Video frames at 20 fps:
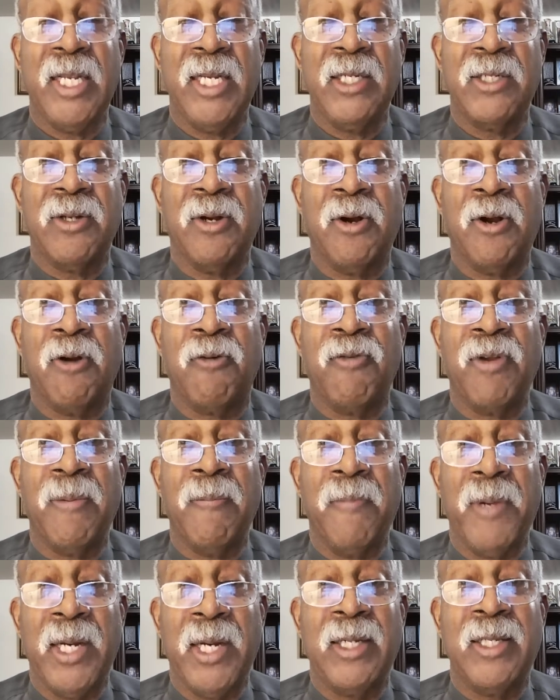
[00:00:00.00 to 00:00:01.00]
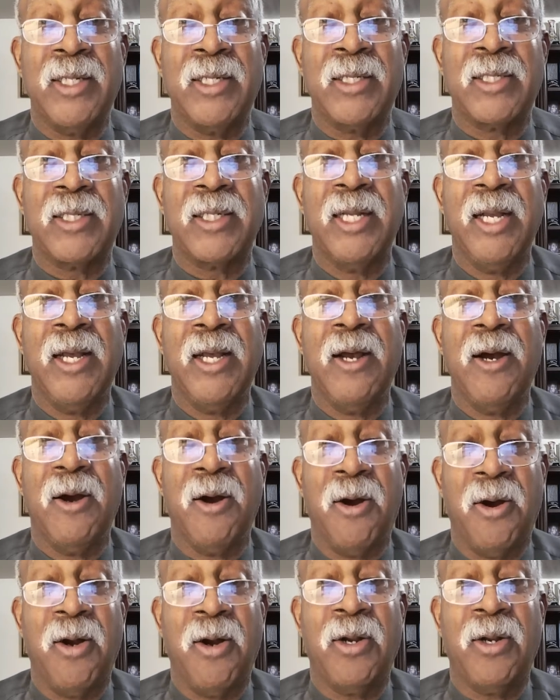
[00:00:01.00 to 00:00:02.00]
These are rebellious,
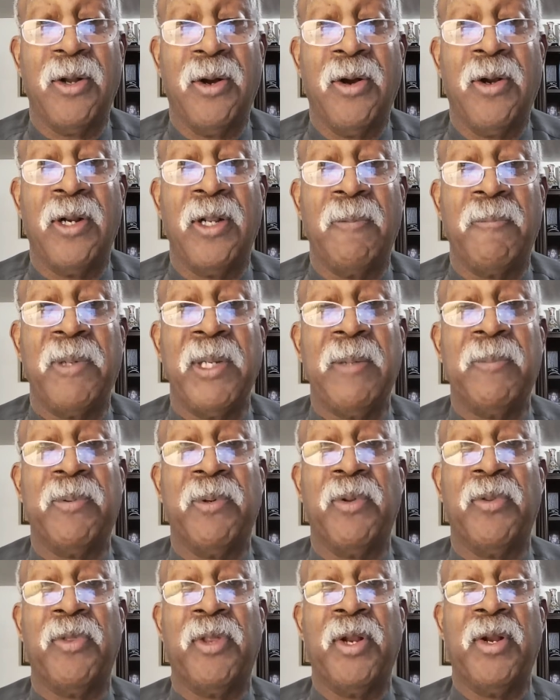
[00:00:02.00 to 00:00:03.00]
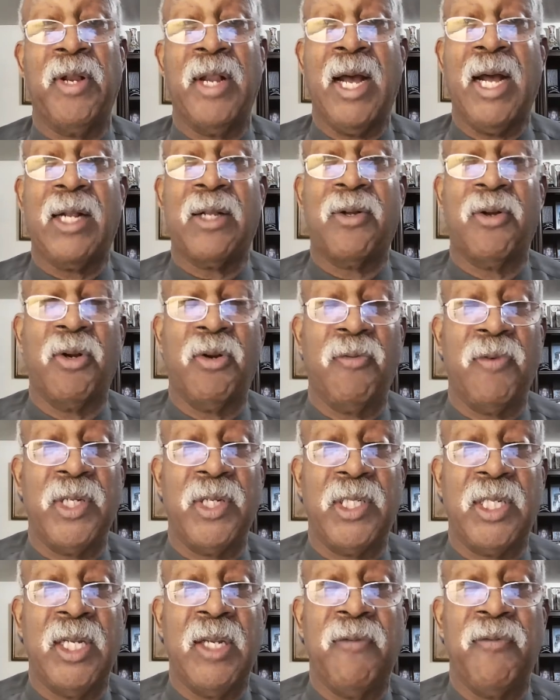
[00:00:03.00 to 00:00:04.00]
hard-hearted people. They're not going to
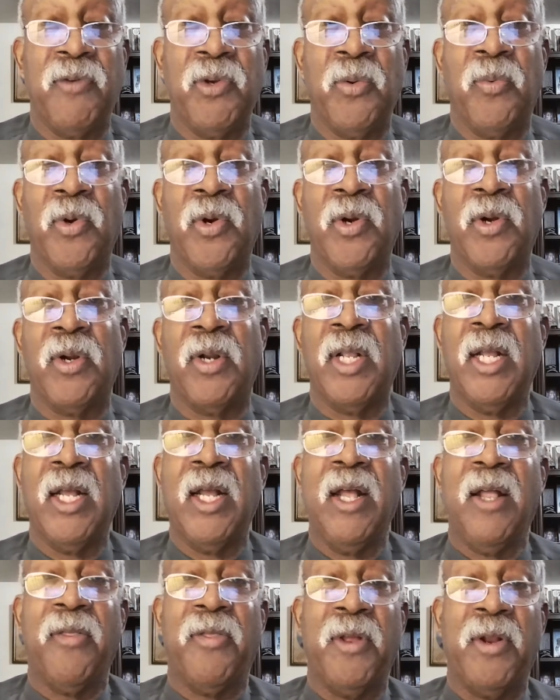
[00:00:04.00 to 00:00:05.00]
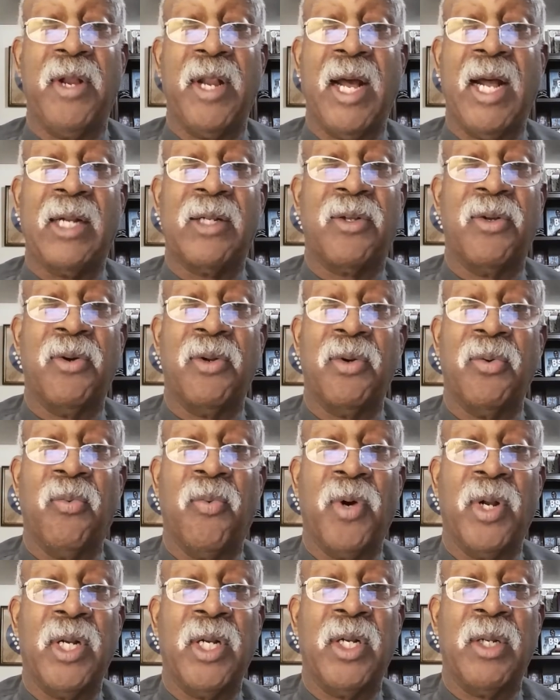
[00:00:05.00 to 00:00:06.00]
receive your word. They're not going
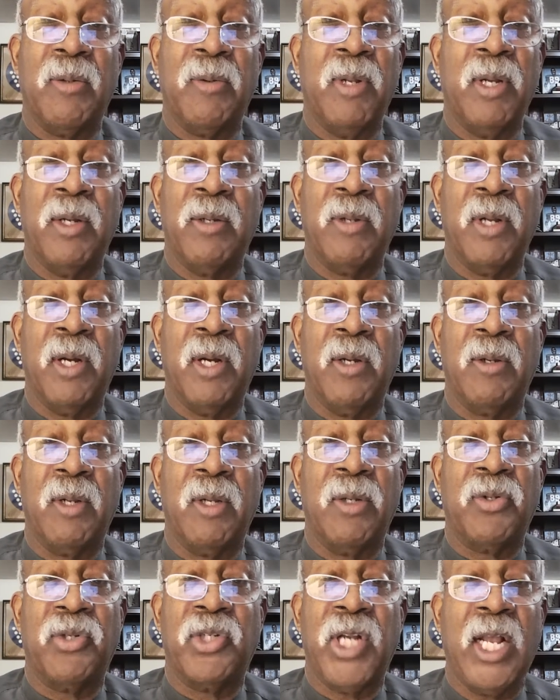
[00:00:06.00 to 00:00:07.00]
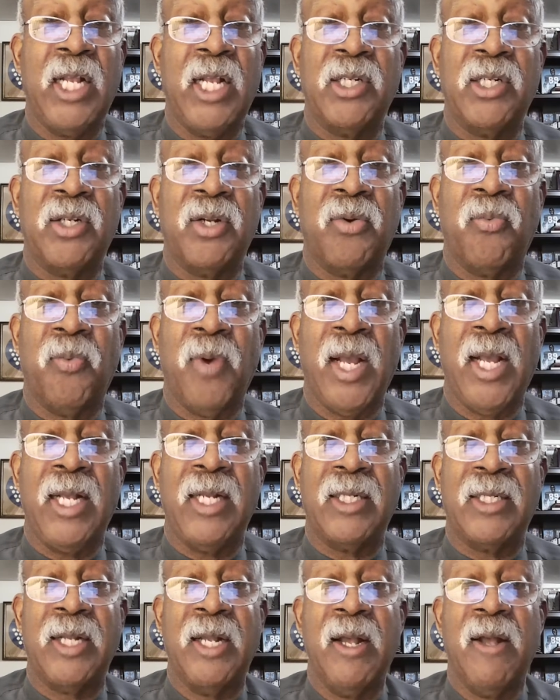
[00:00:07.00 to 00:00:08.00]
to want to uh, uh, uh, change their
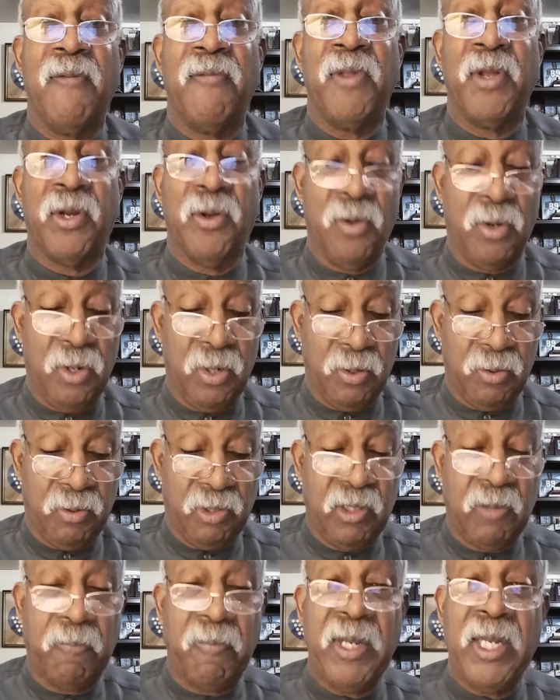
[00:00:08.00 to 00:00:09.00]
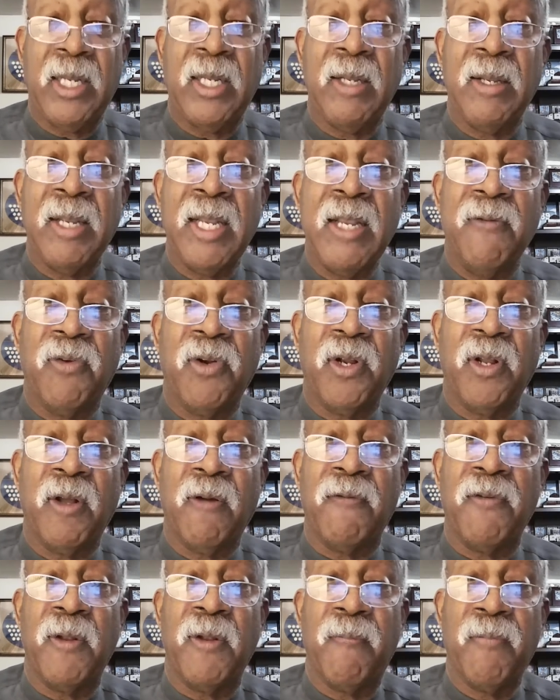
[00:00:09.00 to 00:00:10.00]
ways. They're going to speak
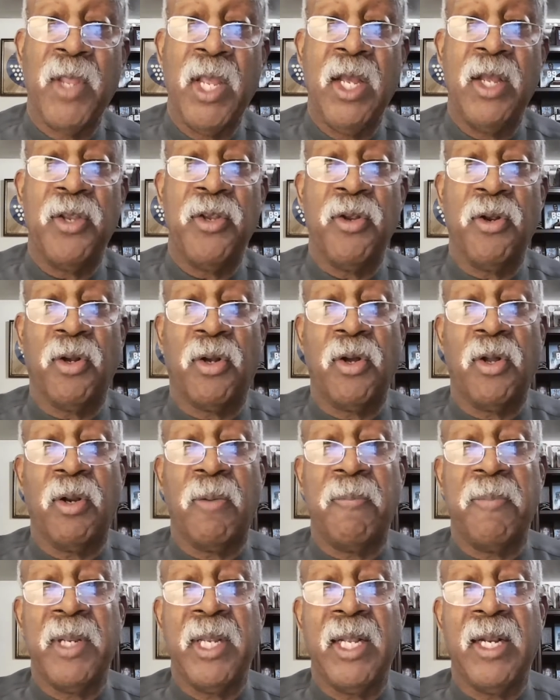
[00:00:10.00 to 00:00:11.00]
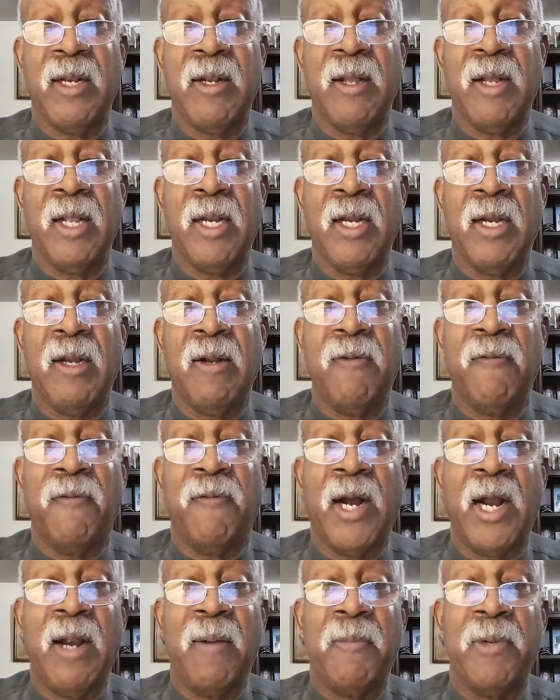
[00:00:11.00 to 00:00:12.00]
evil of you. You're going to be in, an
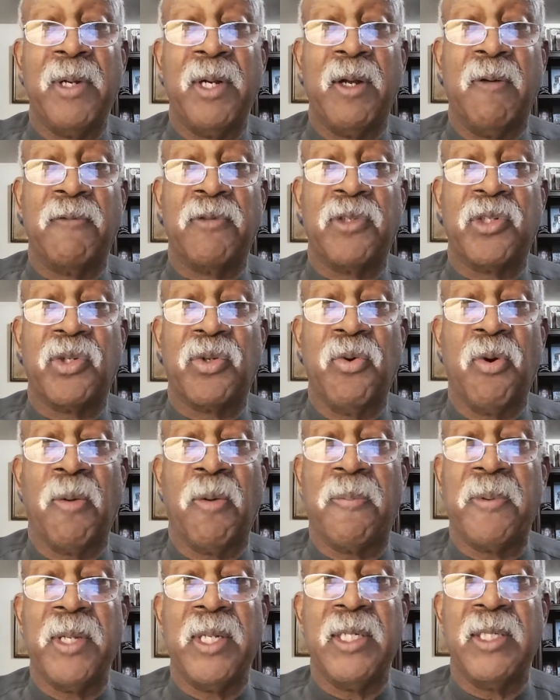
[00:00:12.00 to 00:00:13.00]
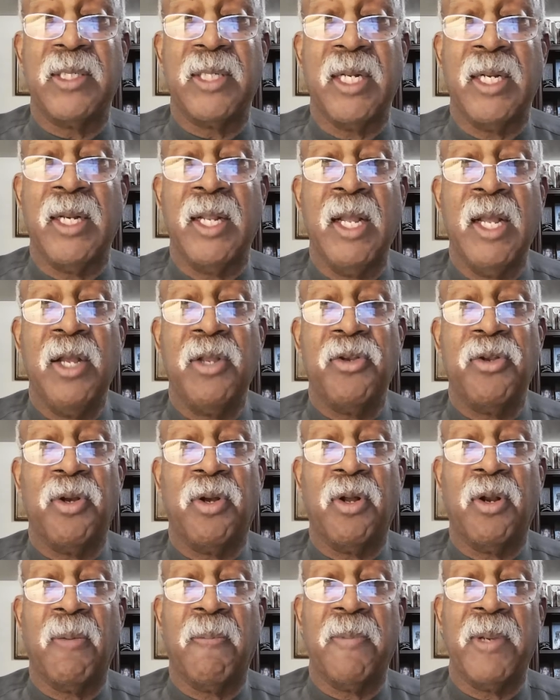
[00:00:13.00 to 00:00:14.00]
environment of scorpions and
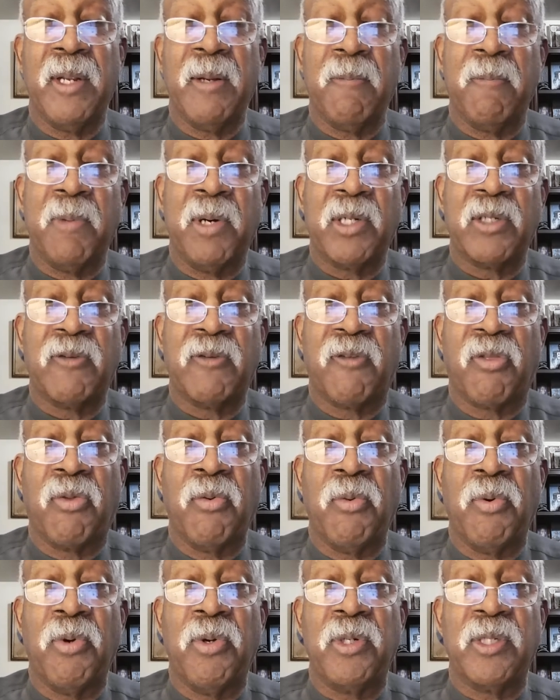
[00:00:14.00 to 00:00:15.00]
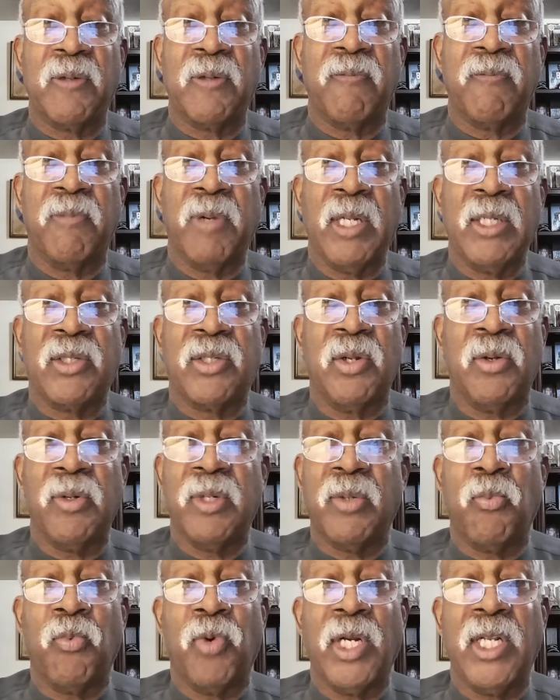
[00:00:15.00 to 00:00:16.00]
you're going to be amongst thorns. And so
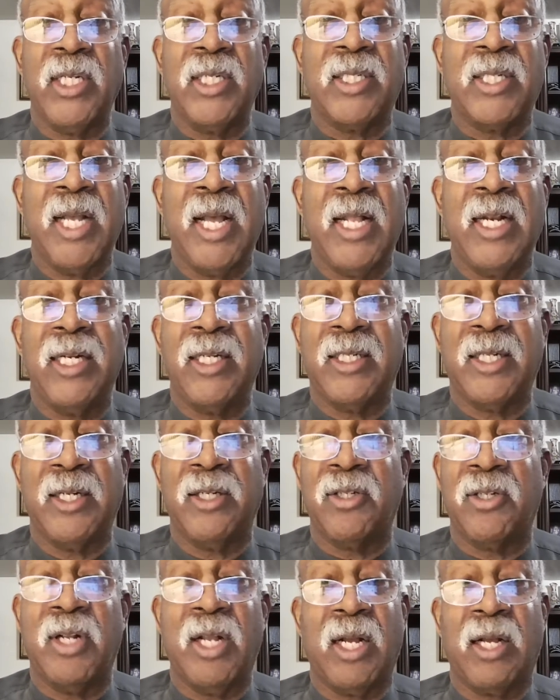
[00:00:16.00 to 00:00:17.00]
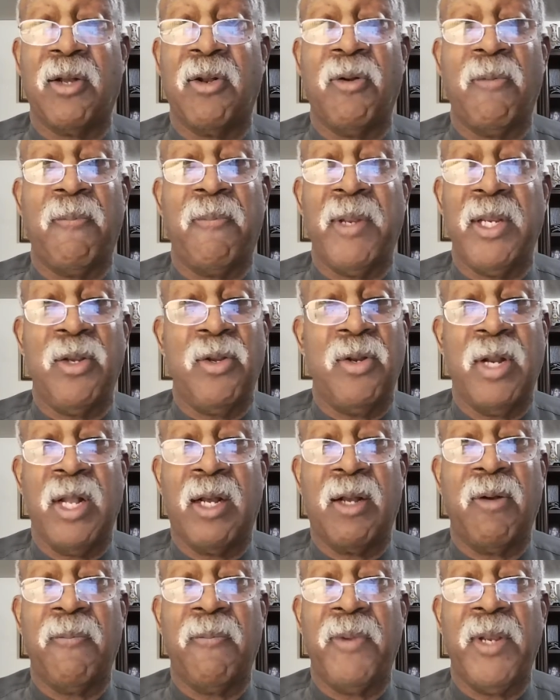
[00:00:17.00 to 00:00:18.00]
what he's saying is there's not going to be, you're
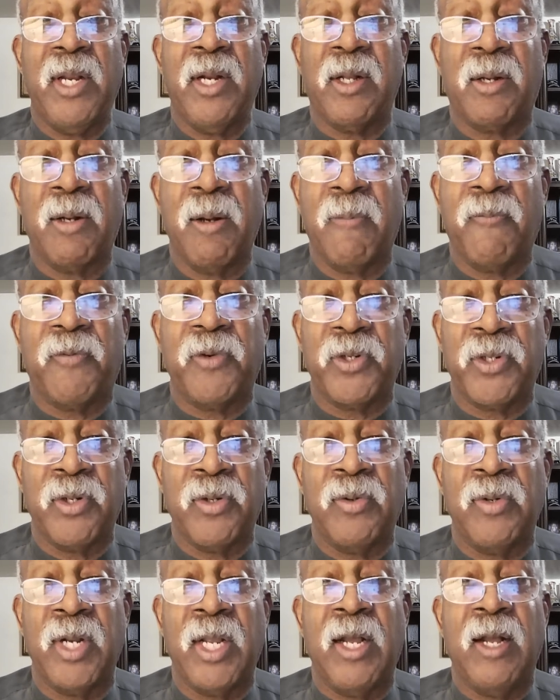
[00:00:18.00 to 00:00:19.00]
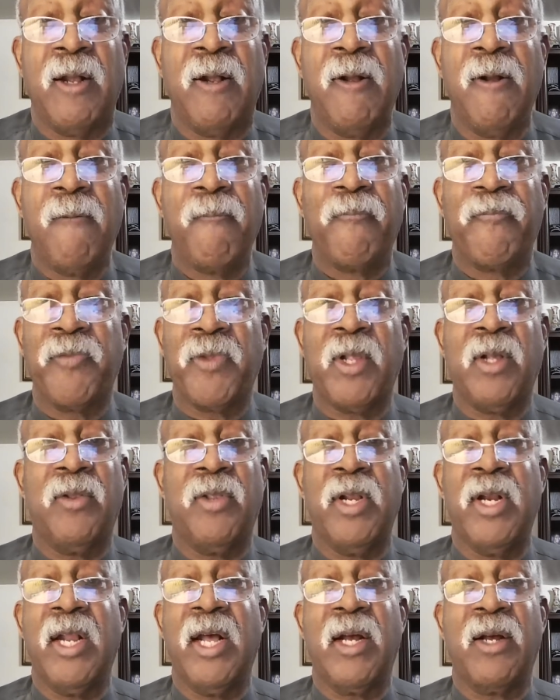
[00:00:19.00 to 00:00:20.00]
not going to be in a comfort zone there.
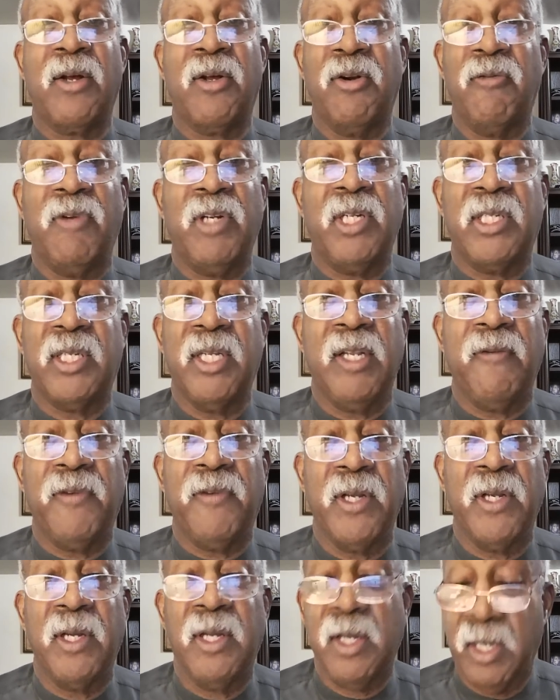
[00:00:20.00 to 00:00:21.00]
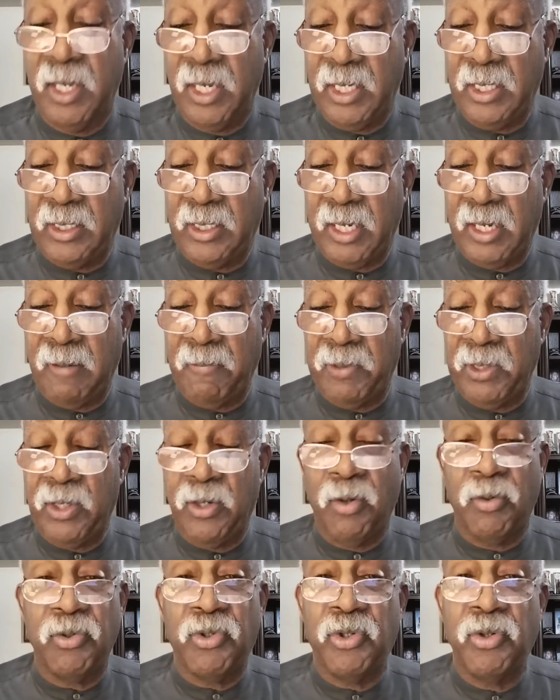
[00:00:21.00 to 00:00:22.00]
They're not going to receive you. He said,
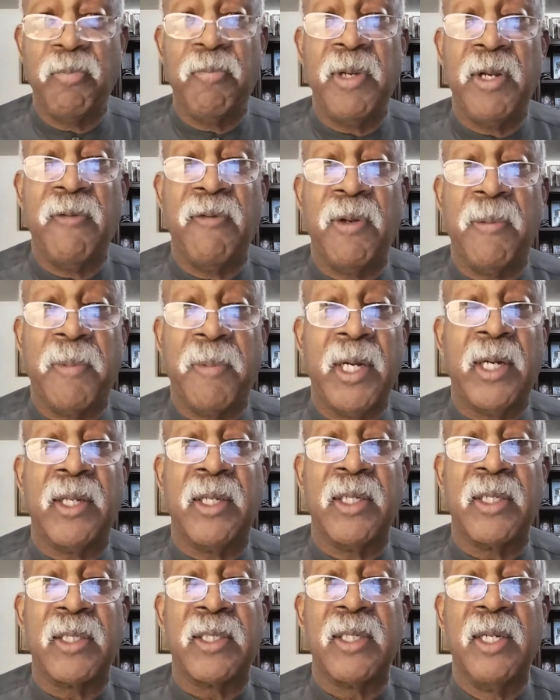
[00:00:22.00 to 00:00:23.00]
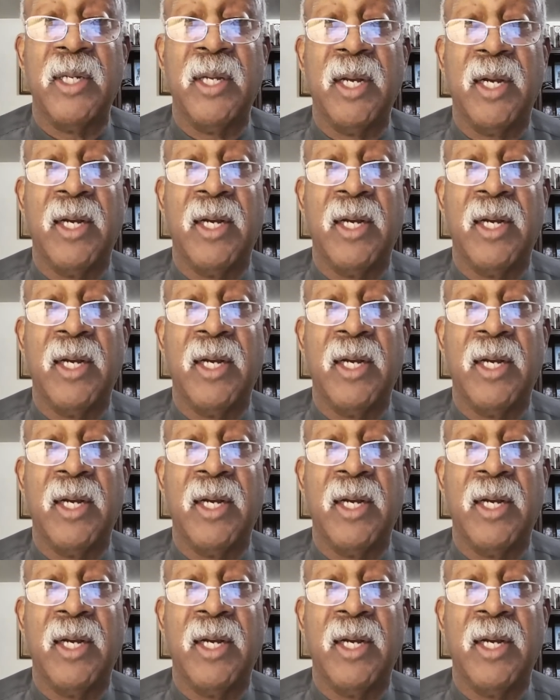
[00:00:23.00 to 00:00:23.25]
but don't you be rebellious.